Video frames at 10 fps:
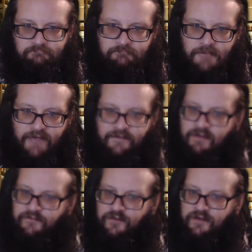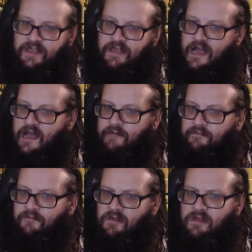Very fruity,
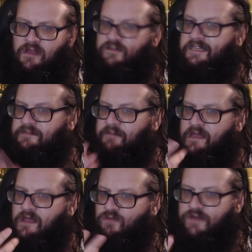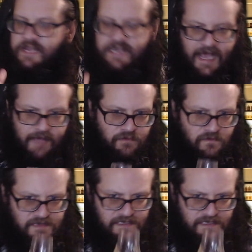crisp green apples.